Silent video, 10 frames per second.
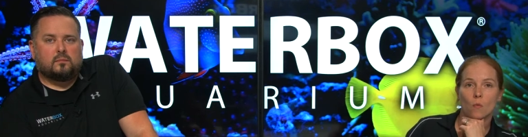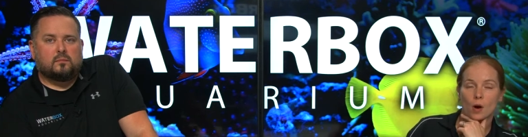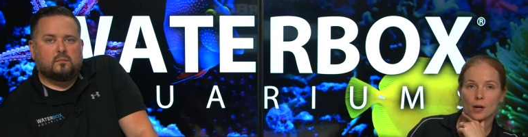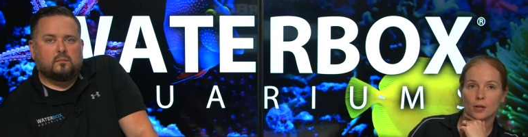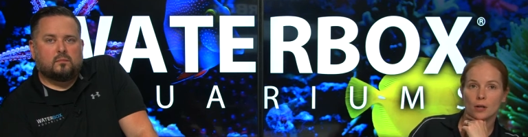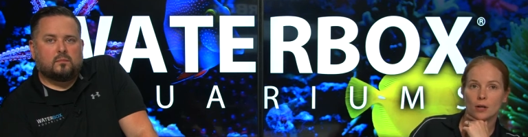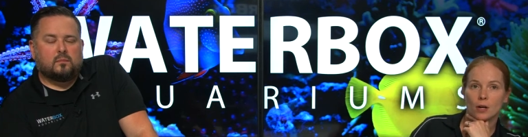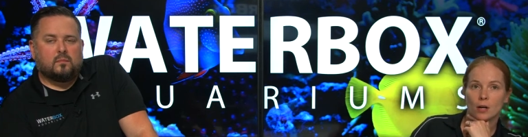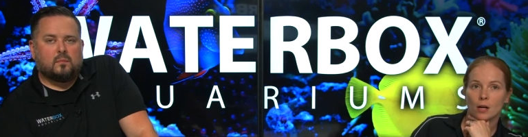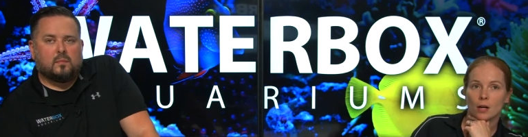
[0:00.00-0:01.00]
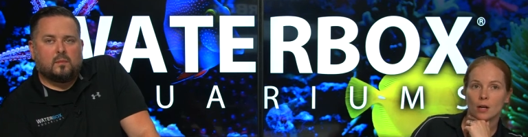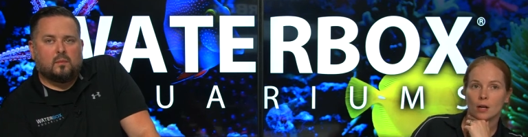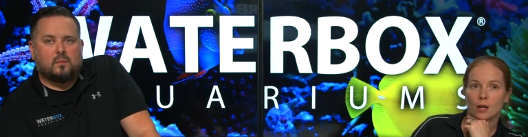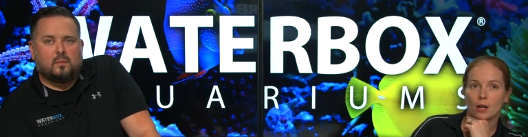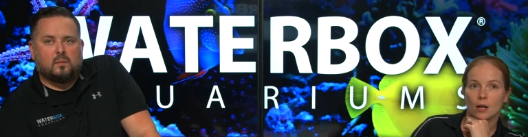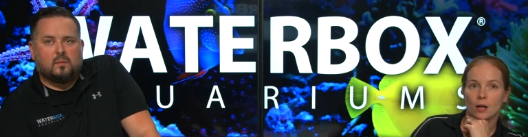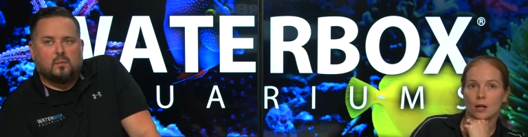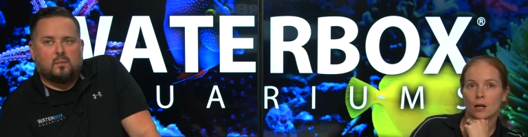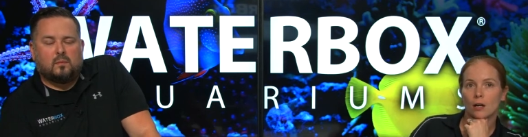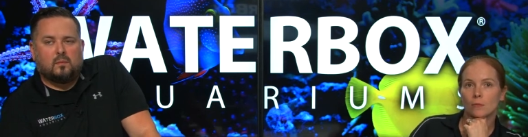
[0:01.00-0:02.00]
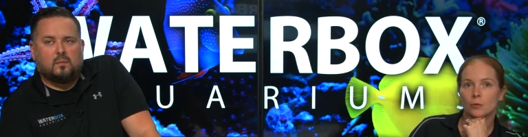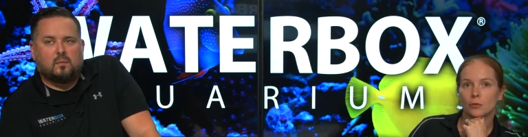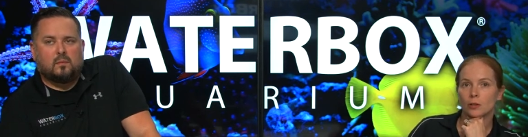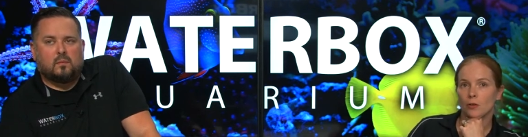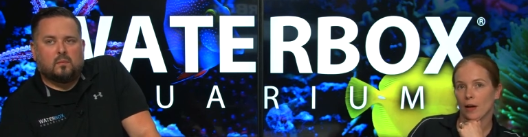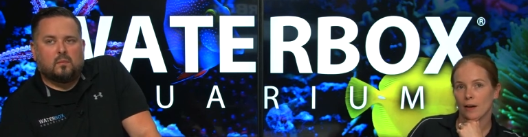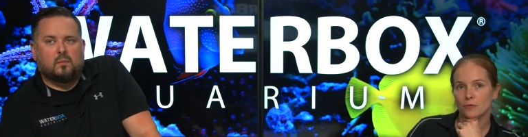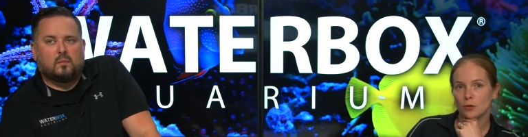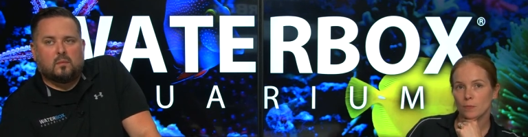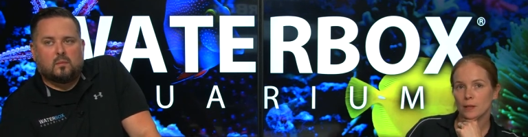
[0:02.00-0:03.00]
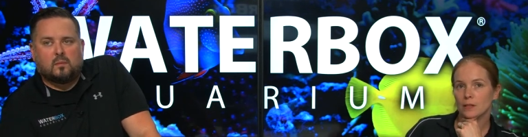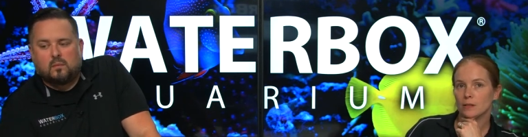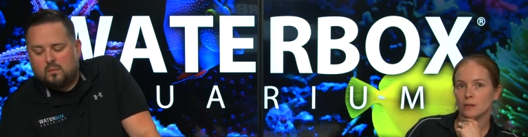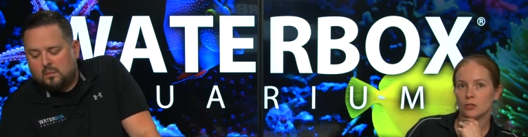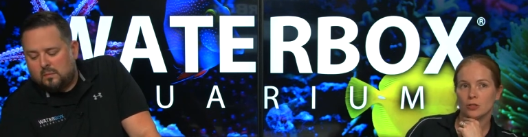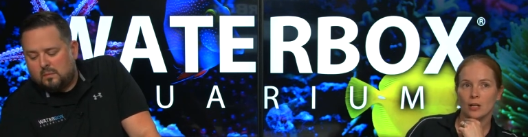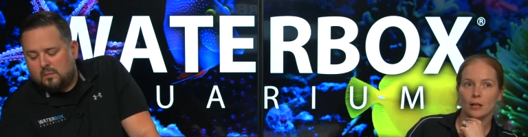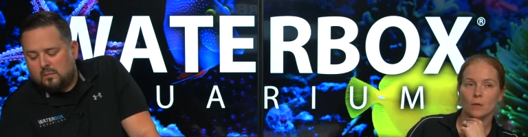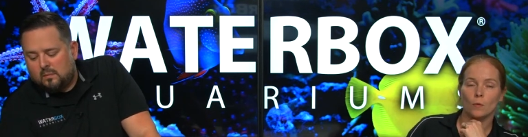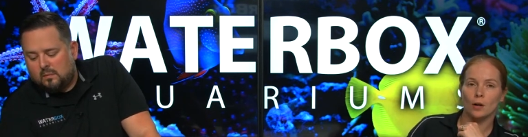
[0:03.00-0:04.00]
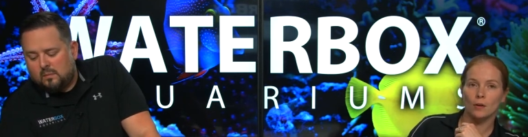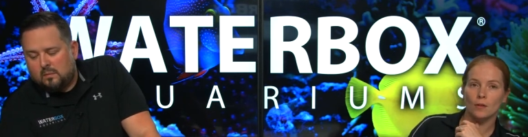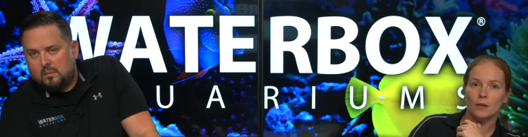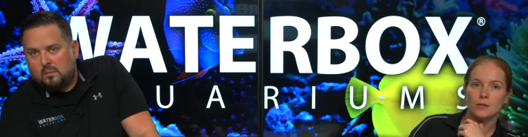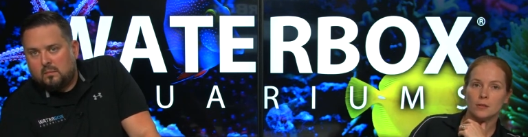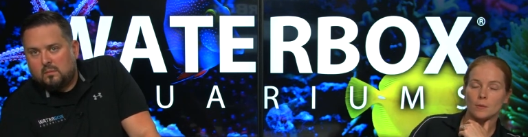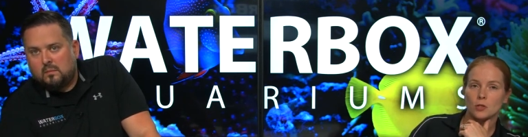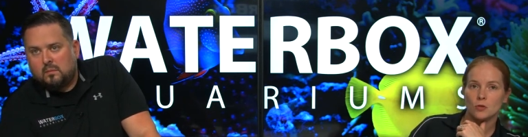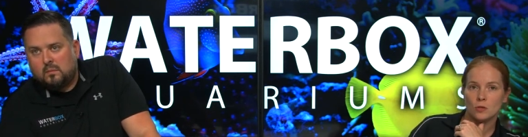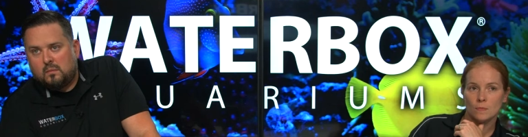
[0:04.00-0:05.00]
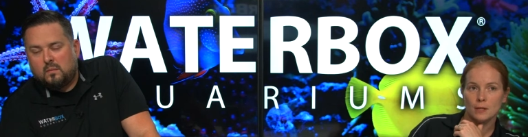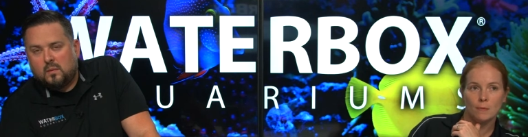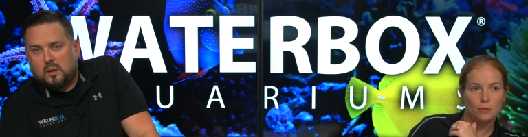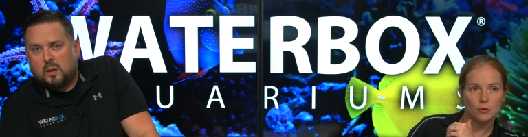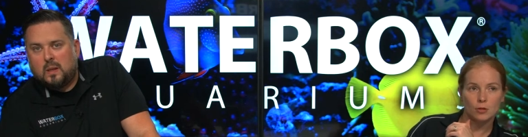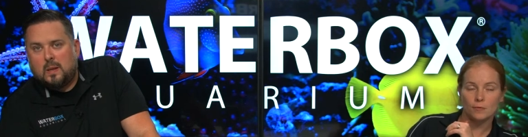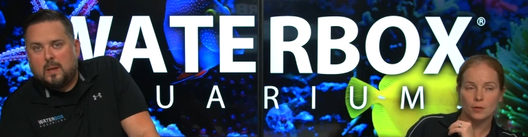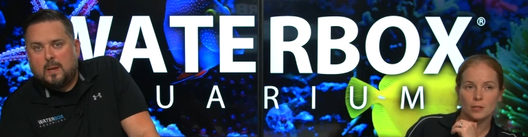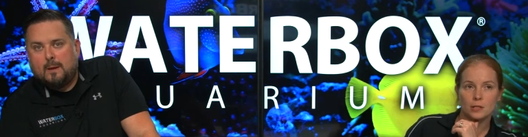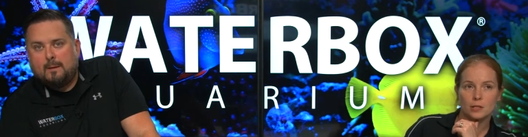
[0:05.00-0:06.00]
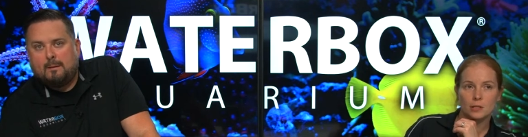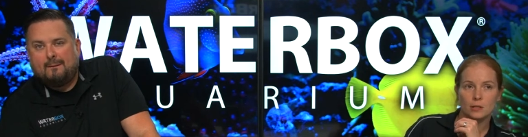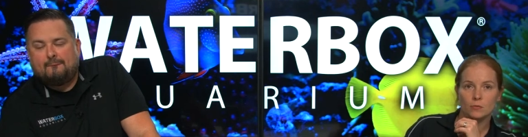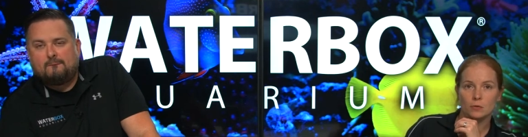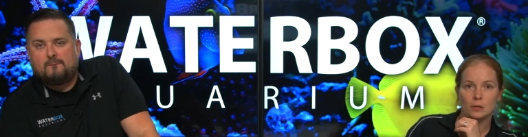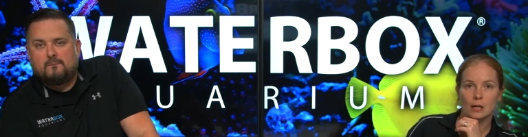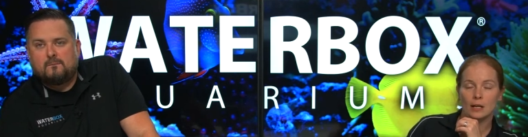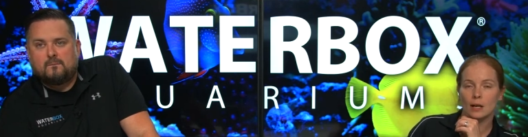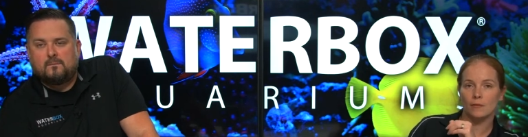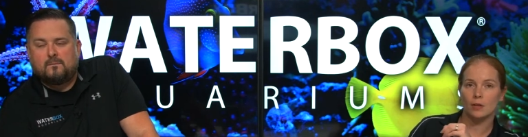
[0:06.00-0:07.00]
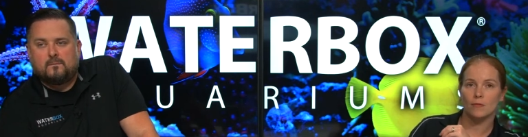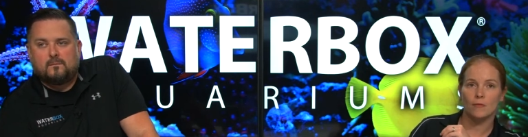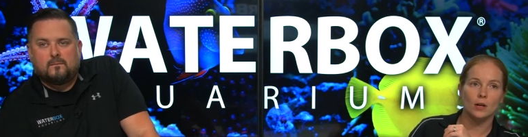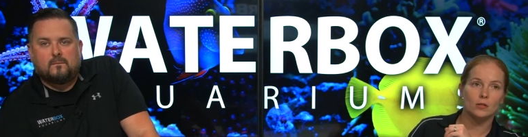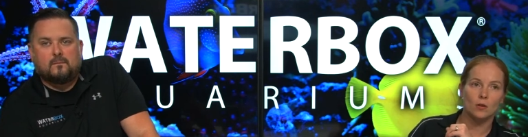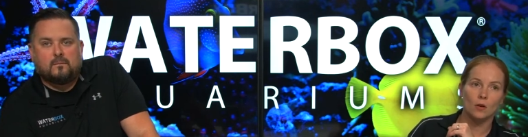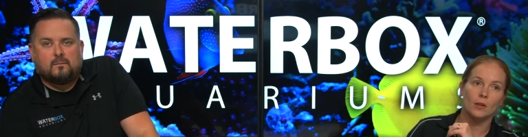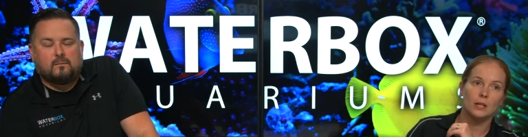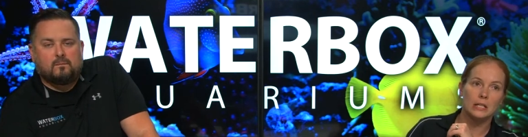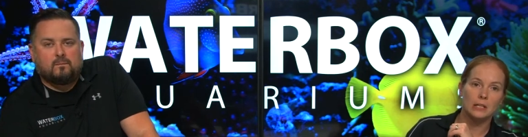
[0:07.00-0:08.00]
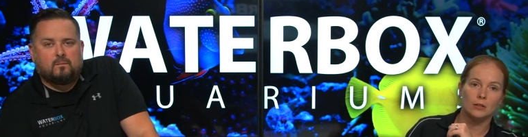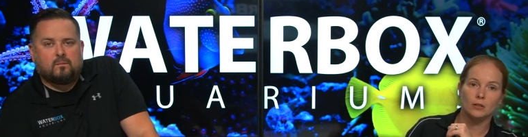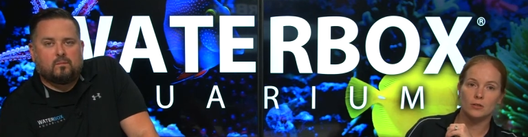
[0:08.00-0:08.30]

Speaker 1: water? Um, you really don't have to because unless you're adding water that has some extreme temperature difference, it will not have any effect on the heater.